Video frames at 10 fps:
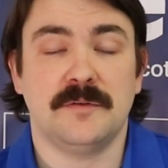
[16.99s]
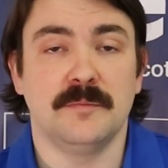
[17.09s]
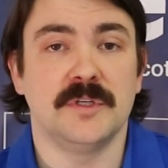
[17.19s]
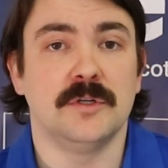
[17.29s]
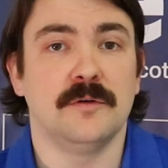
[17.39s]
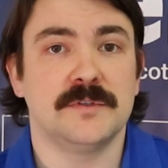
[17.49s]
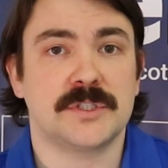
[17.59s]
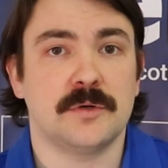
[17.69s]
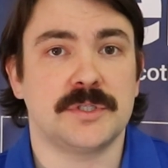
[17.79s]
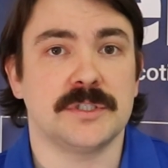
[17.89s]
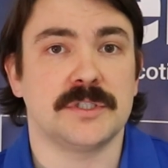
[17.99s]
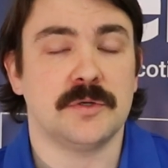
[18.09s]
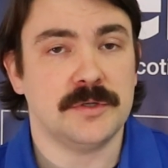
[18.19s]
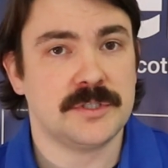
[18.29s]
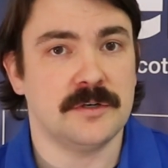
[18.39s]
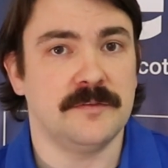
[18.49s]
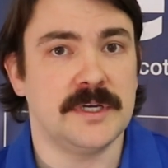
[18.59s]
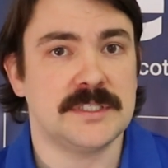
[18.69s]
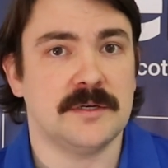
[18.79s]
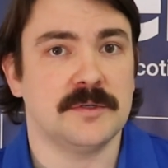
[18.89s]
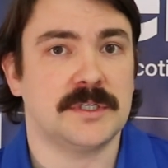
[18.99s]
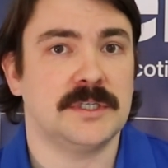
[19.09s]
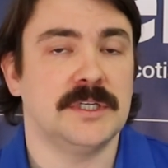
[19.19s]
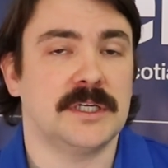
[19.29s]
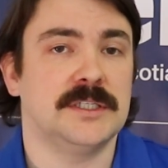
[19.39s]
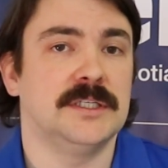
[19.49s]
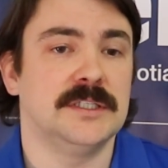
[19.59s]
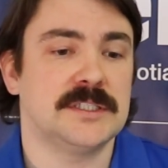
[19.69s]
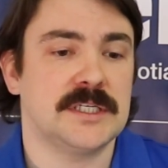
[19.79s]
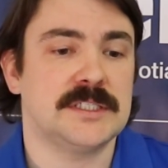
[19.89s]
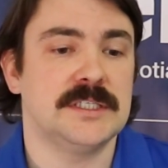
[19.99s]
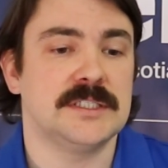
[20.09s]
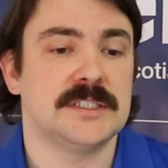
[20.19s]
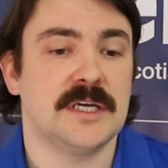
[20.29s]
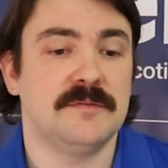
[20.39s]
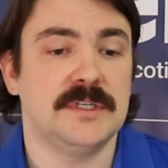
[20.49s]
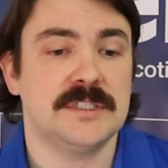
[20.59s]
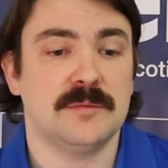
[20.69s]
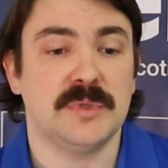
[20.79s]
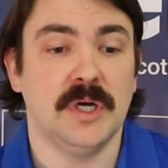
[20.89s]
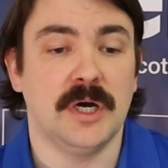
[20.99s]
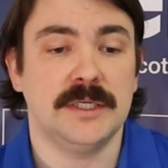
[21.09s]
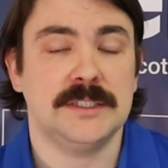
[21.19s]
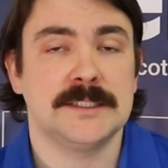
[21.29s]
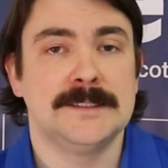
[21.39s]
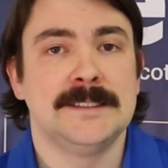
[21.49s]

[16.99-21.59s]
from the Nova Scotia soil surveys that were conducted in the 60s and 70s and beyond,